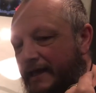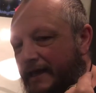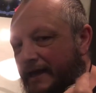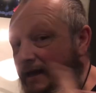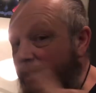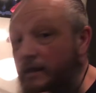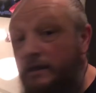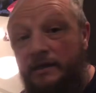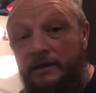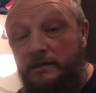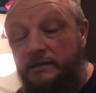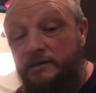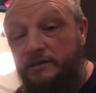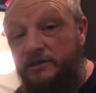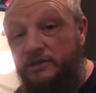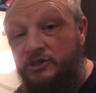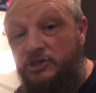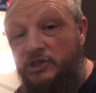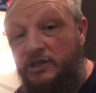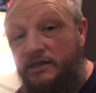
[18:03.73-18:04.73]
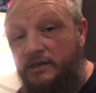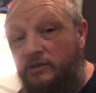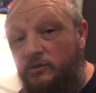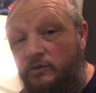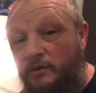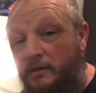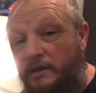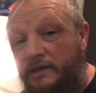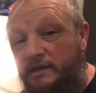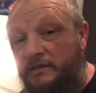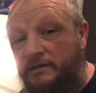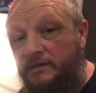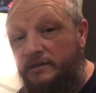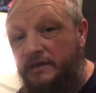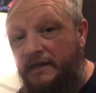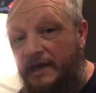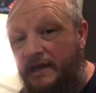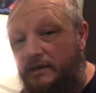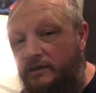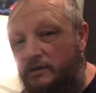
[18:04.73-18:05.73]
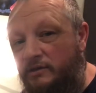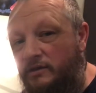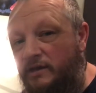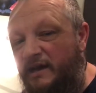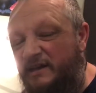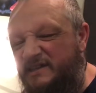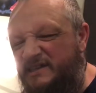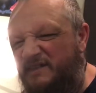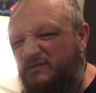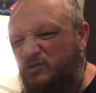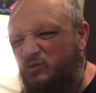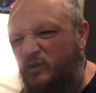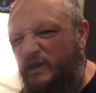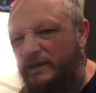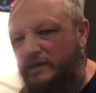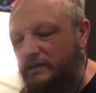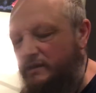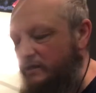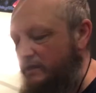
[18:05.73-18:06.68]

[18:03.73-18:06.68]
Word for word: I ain't gonna tell you shit though. I ain't gonna tell you yet. You guys have to wait.